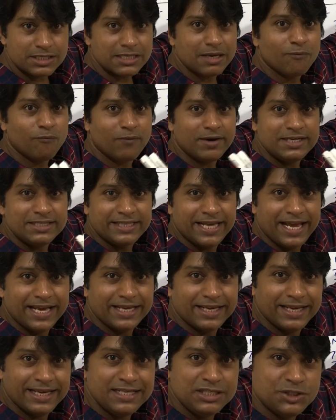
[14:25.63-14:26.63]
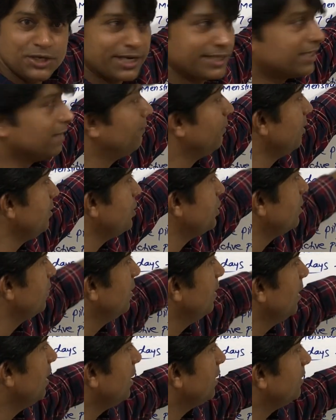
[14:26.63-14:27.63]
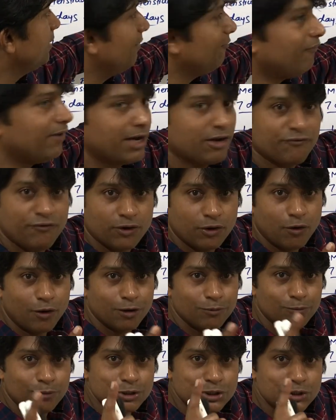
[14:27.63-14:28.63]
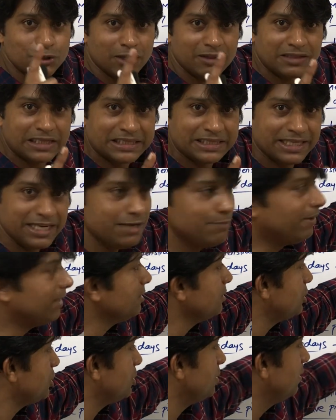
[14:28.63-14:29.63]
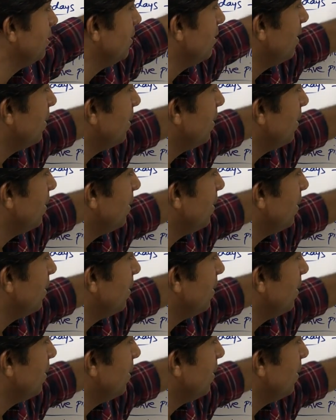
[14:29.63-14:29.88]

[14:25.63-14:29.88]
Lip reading: someone take injectables, they work for almost all 3 months,